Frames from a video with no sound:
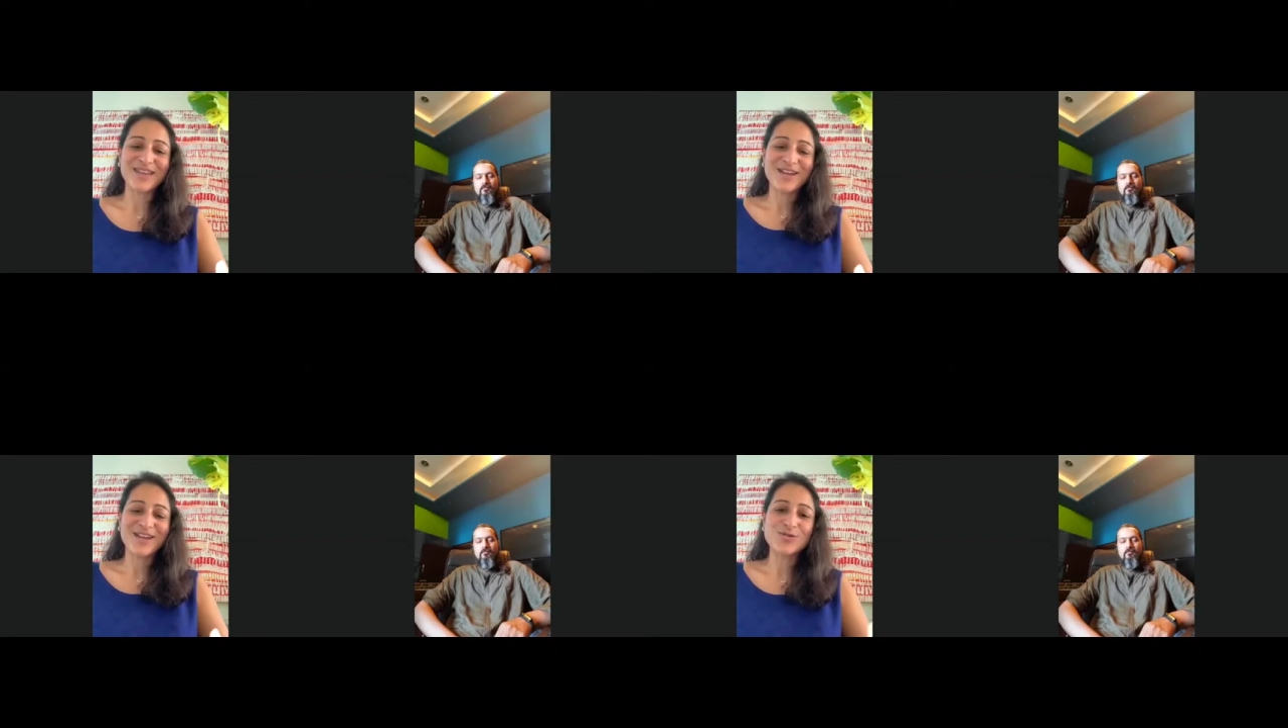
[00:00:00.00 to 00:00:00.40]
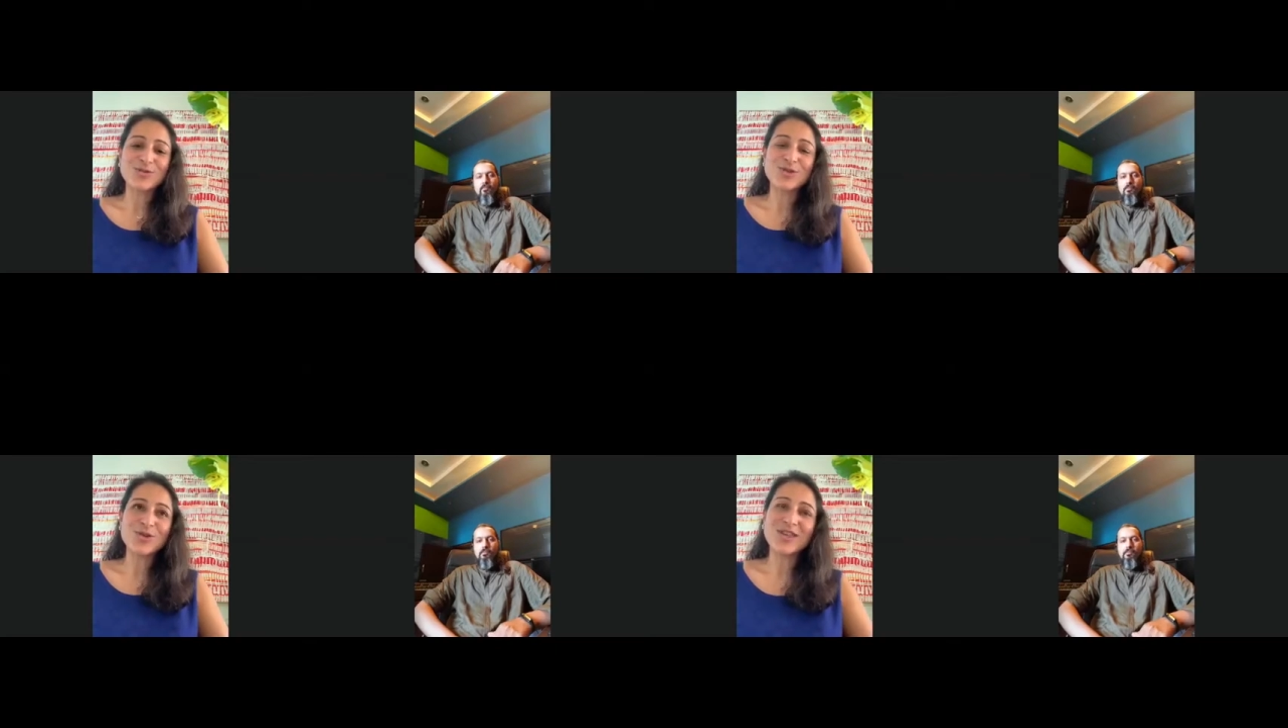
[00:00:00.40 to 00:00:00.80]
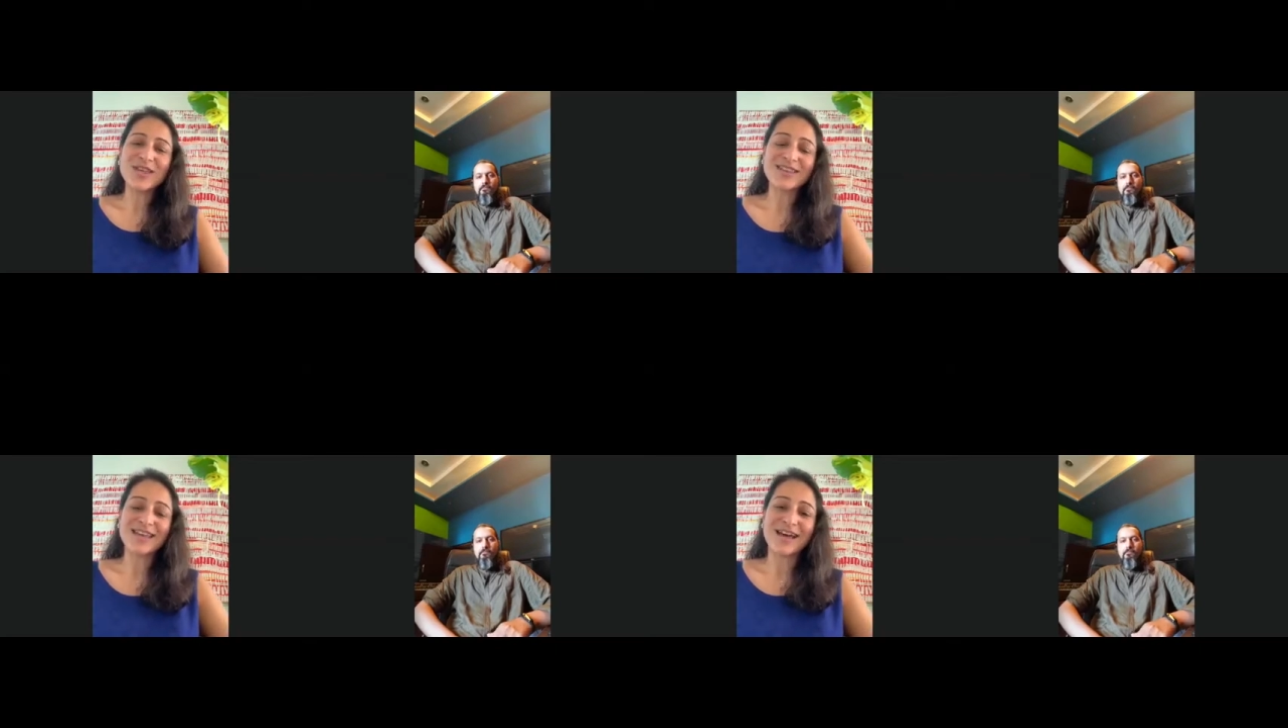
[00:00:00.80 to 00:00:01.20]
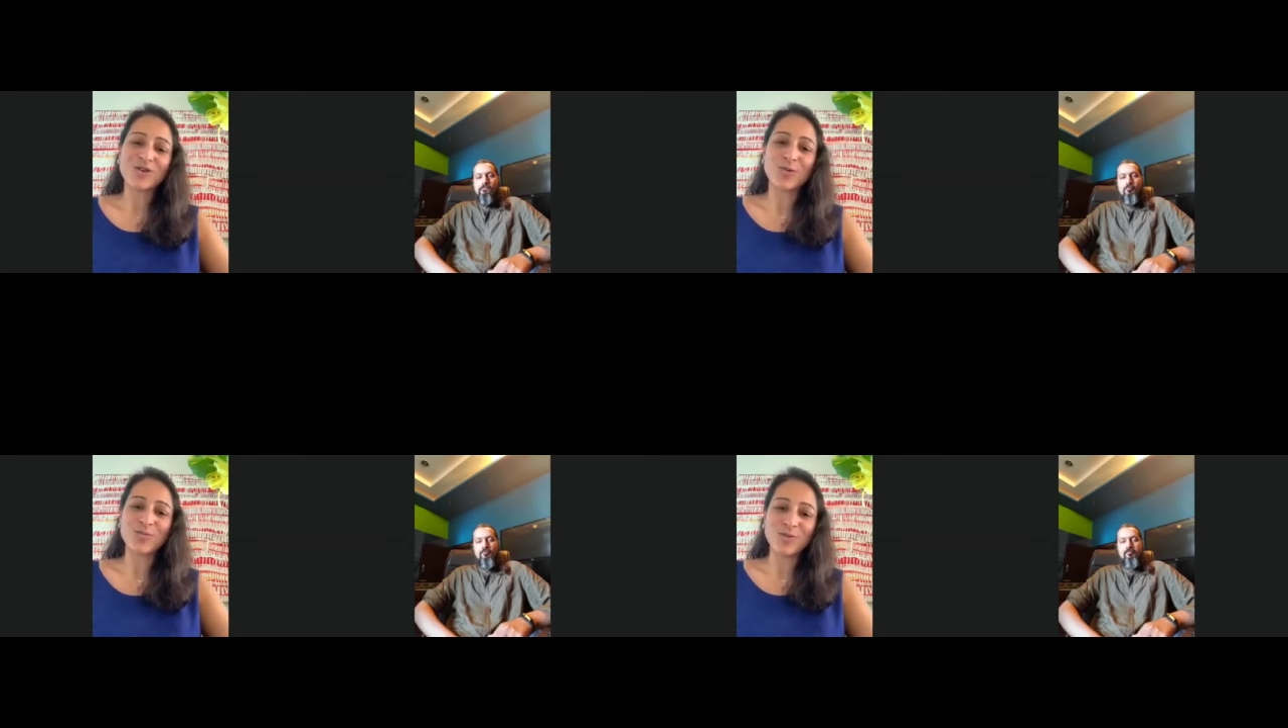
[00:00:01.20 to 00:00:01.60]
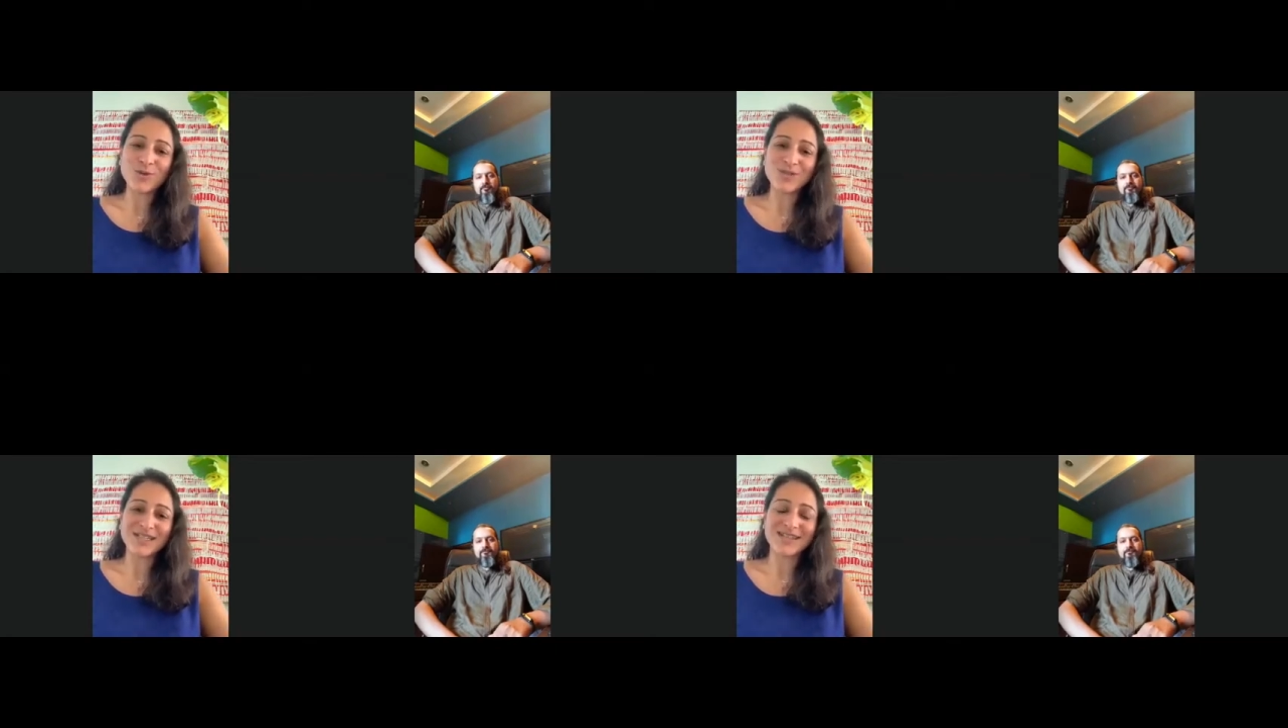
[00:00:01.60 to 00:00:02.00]
do you think that your
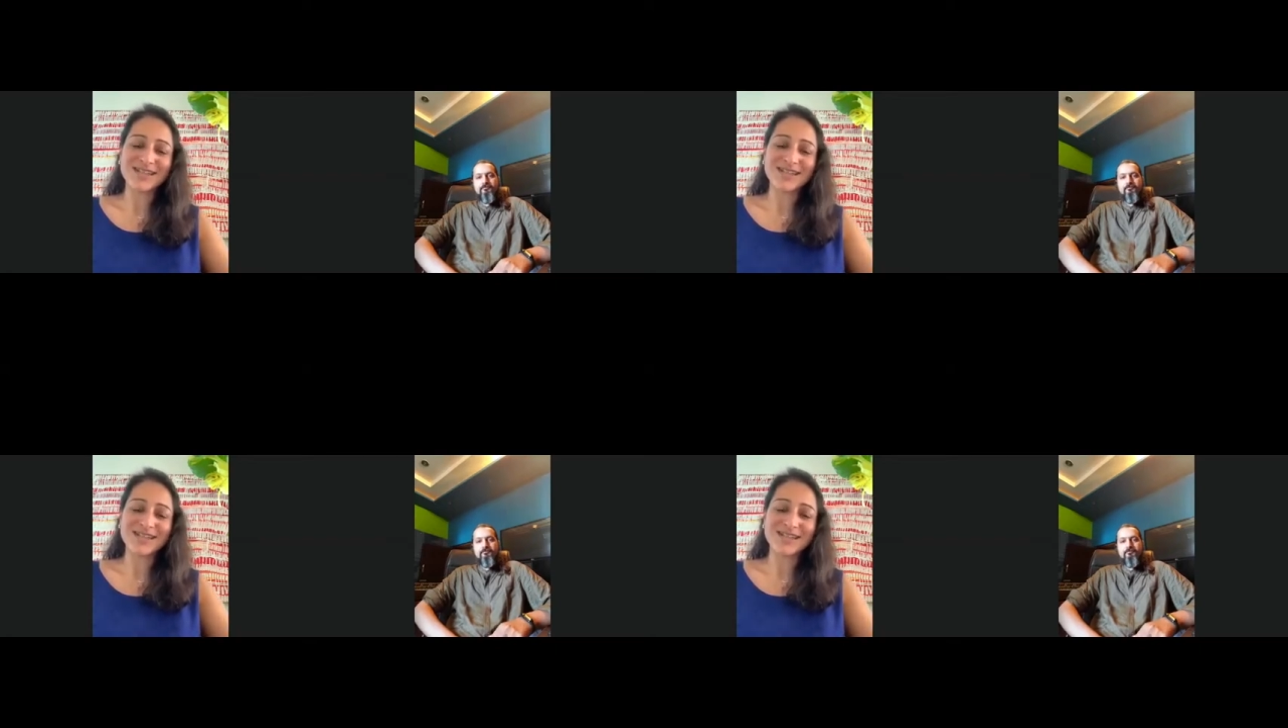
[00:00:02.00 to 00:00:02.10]
music